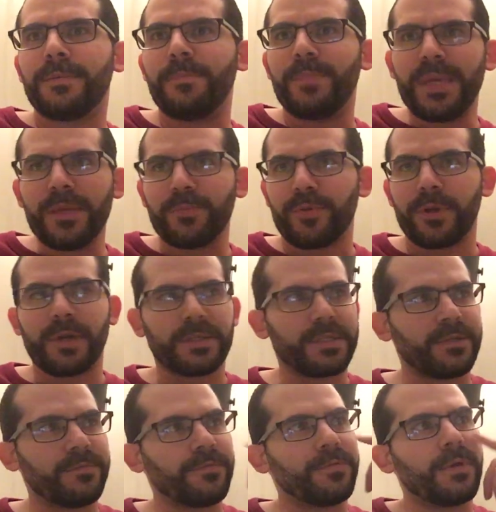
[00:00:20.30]
Being
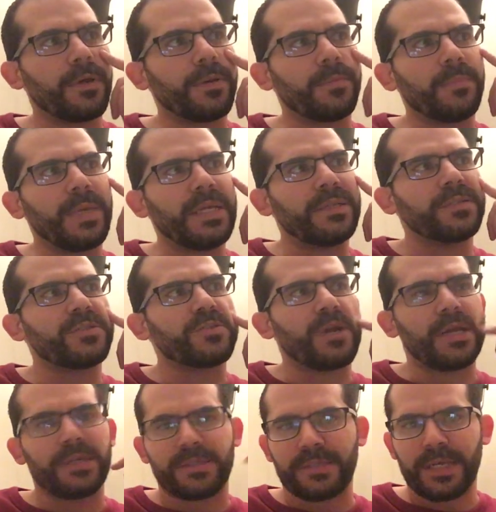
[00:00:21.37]
productive means
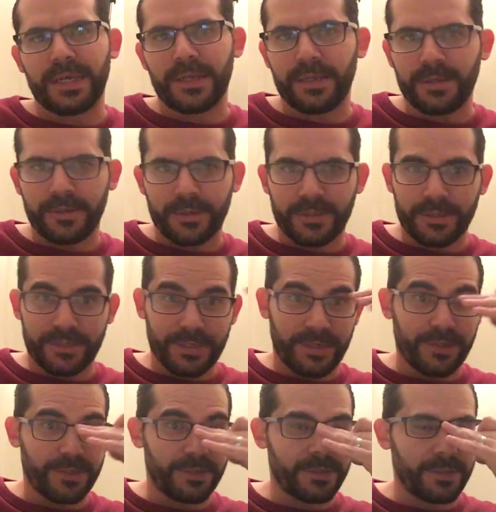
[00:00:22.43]
trying to stay in a
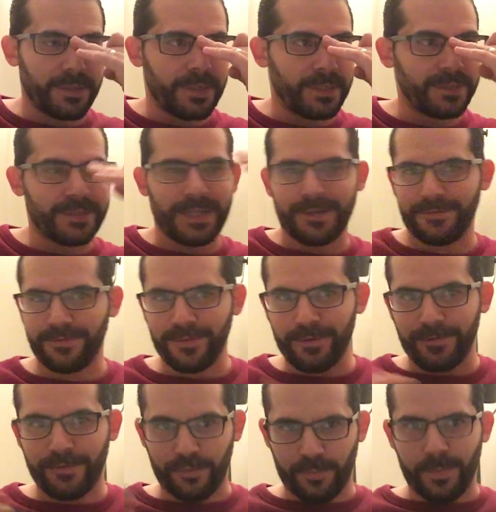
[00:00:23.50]
continuous state of flow
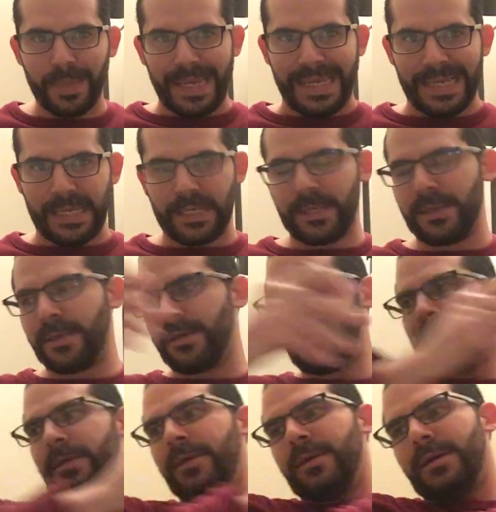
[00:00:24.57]
for me,
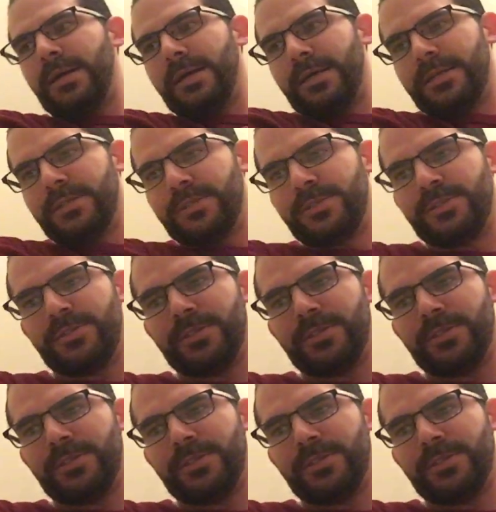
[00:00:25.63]
and